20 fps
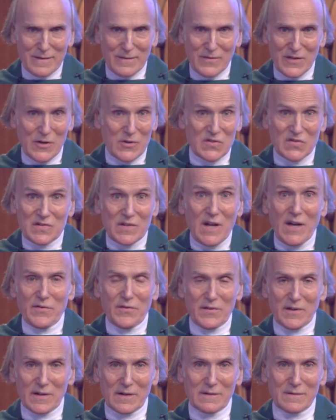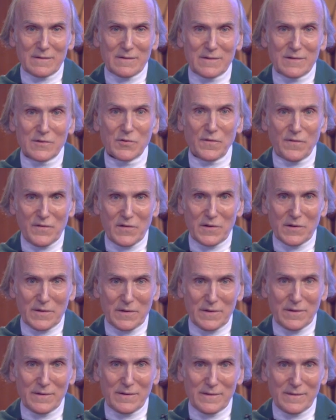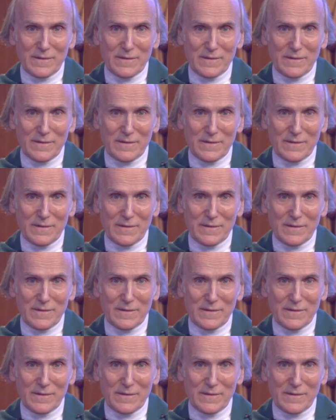There's nothing to fear.